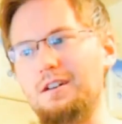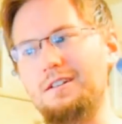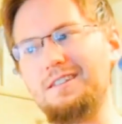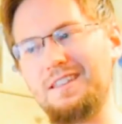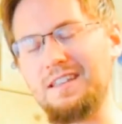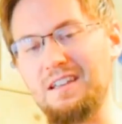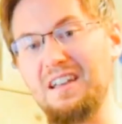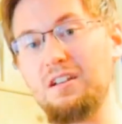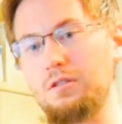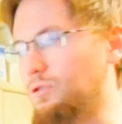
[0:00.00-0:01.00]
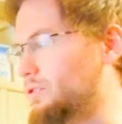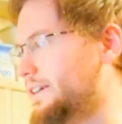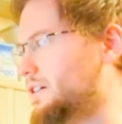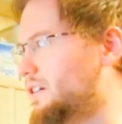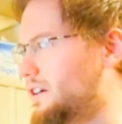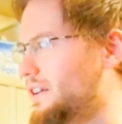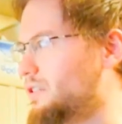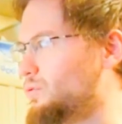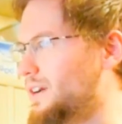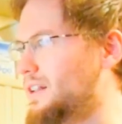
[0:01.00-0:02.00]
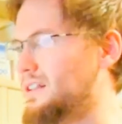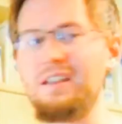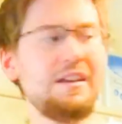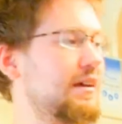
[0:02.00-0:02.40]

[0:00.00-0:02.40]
on the golden card as well.